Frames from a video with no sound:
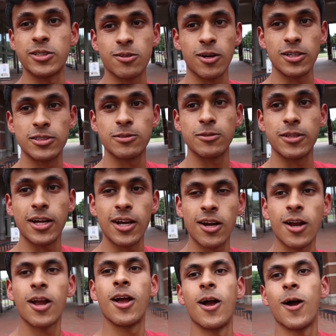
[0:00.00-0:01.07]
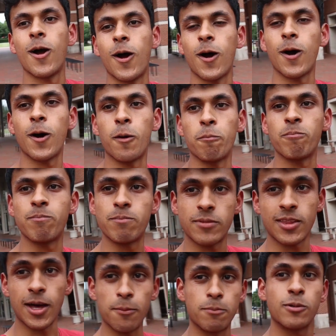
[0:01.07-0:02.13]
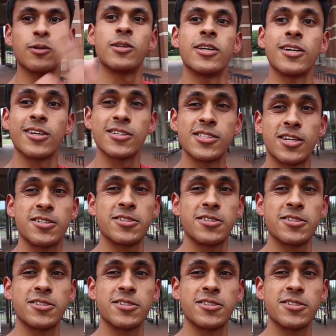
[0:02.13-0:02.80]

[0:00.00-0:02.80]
We just crossed through there. Um, that building is